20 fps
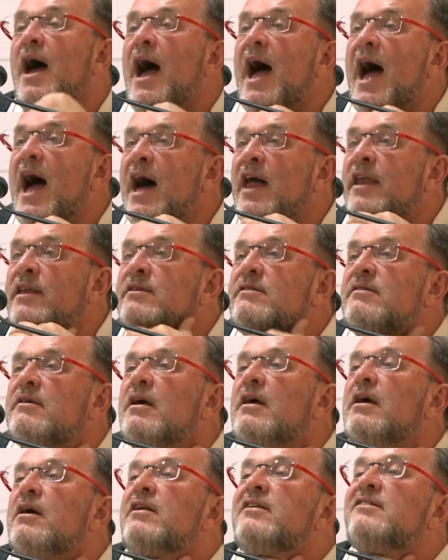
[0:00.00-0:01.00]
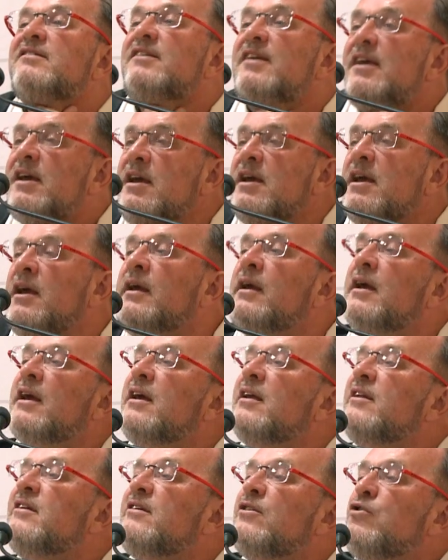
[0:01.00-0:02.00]
And seeing
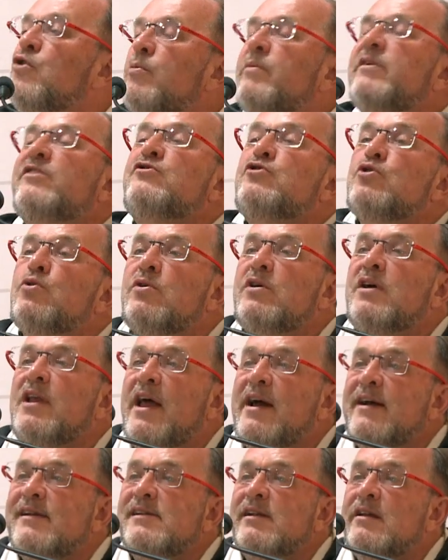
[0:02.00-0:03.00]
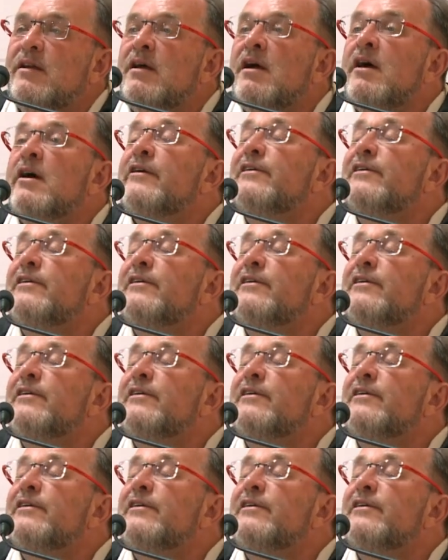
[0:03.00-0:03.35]
his enormous jewel collection,